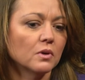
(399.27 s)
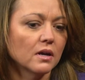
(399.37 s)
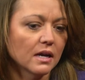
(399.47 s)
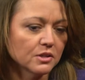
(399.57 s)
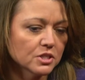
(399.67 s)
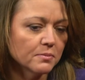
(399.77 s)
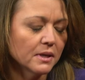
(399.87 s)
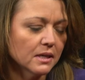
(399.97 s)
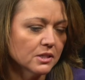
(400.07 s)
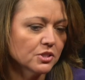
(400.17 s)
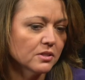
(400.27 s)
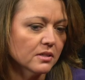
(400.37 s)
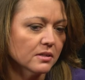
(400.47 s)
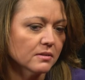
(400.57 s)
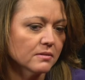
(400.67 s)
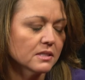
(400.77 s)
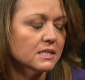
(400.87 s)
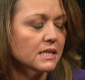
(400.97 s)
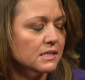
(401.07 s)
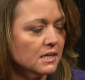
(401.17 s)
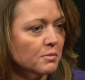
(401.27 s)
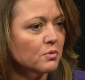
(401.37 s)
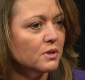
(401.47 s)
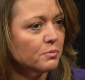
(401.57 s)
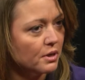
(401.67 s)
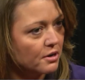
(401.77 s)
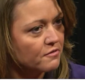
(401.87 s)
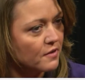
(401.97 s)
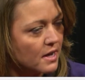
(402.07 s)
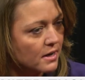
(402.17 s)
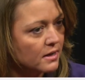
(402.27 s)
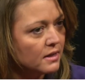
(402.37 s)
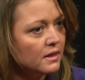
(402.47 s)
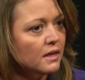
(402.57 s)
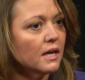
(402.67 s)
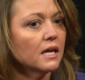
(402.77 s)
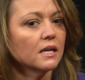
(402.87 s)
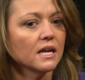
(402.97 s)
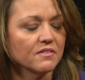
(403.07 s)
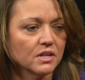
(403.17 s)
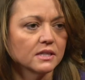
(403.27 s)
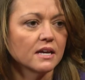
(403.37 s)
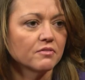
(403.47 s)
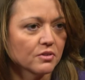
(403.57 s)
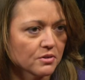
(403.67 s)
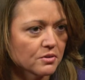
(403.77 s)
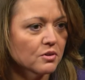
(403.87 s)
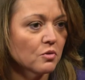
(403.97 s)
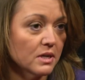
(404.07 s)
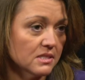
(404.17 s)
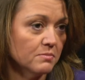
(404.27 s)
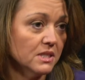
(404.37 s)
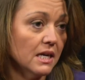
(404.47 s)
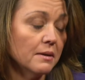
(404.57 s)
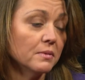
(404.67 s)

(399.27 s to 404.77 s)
I used to manage the state's #1 prairie fen, and have done that for quite some time.